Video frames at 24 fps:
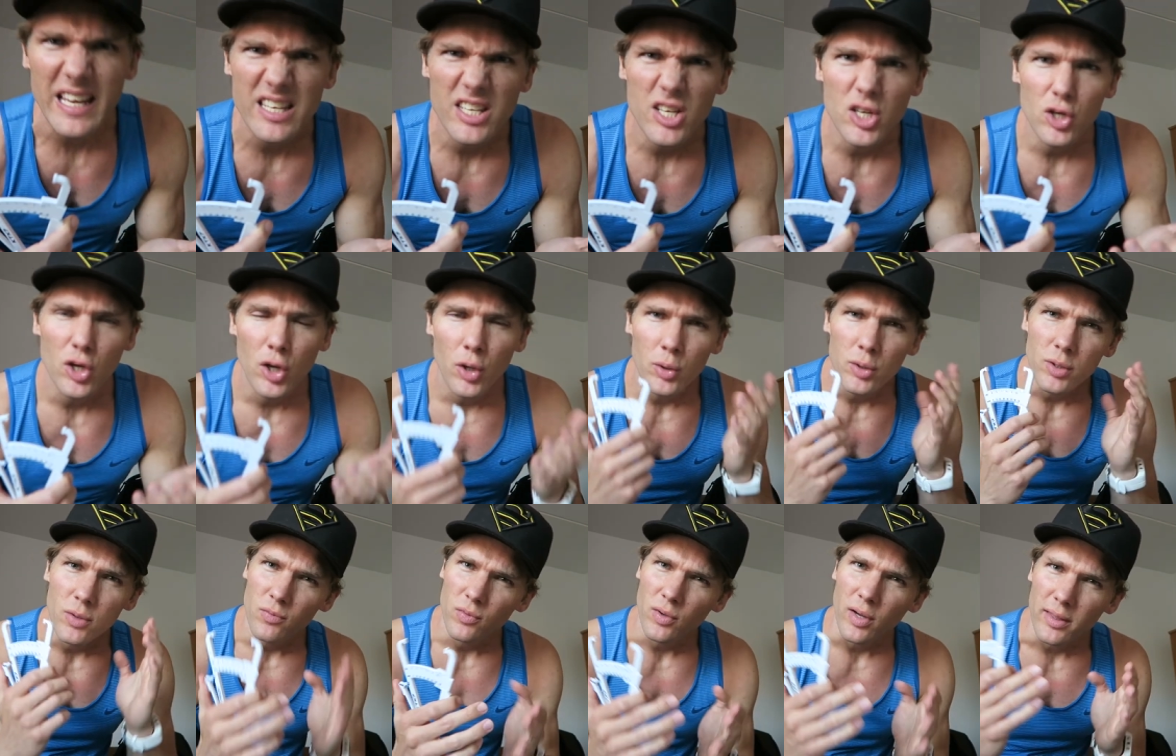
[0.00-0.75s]
then you know
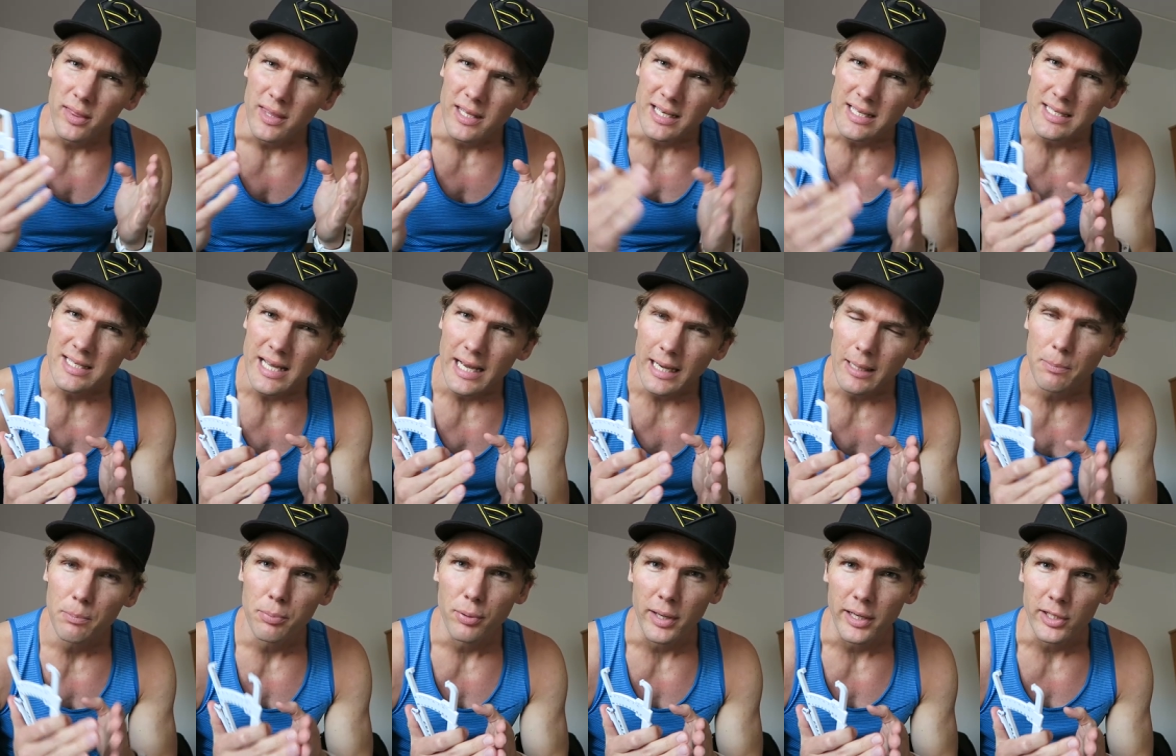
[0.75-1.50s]
you've got the
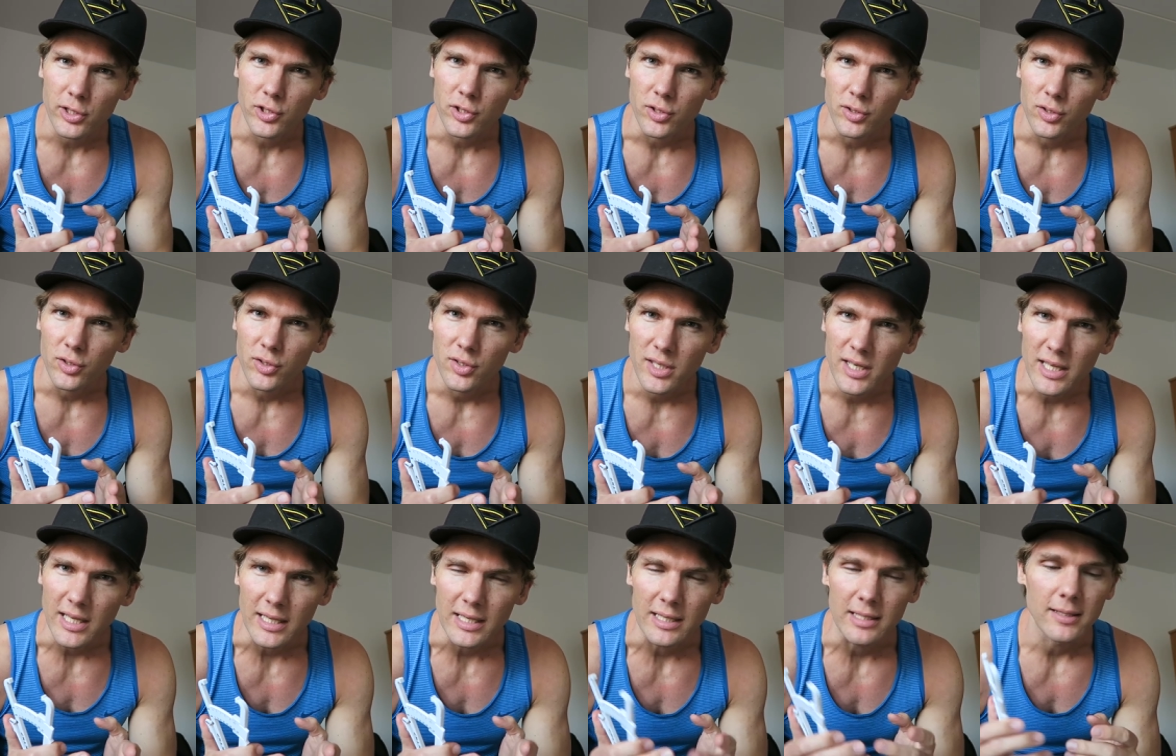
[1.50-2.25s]
exact pressure you
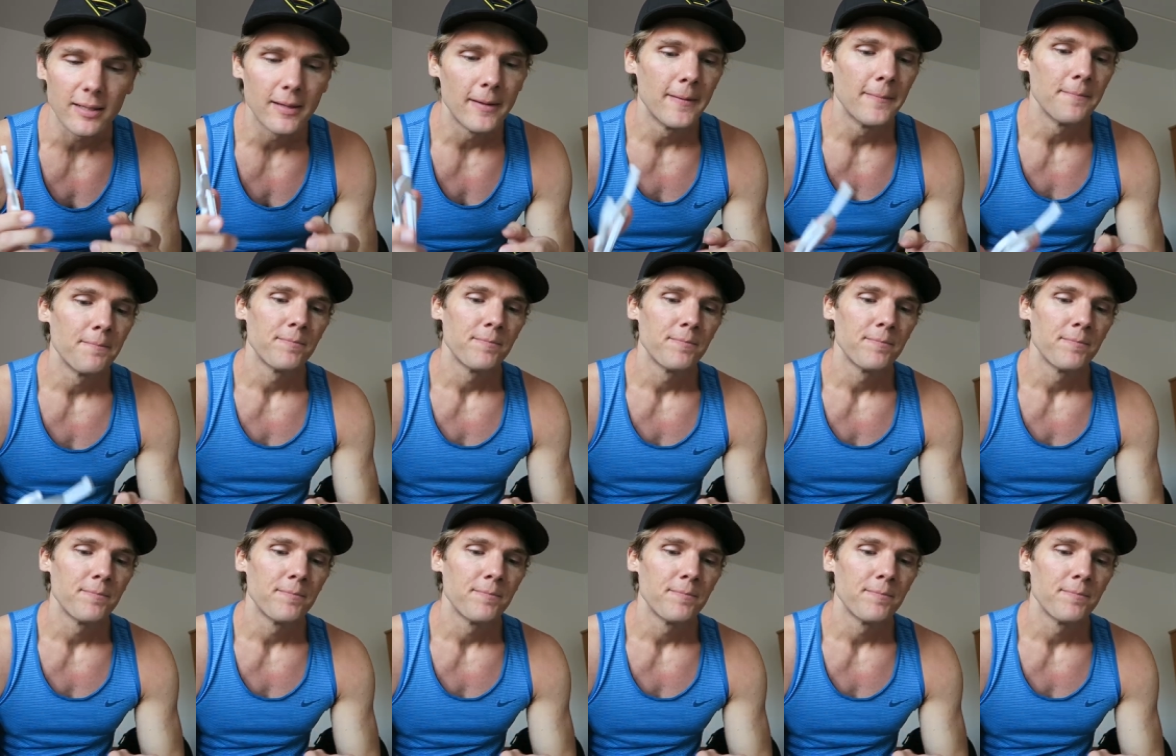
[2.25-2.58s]
need.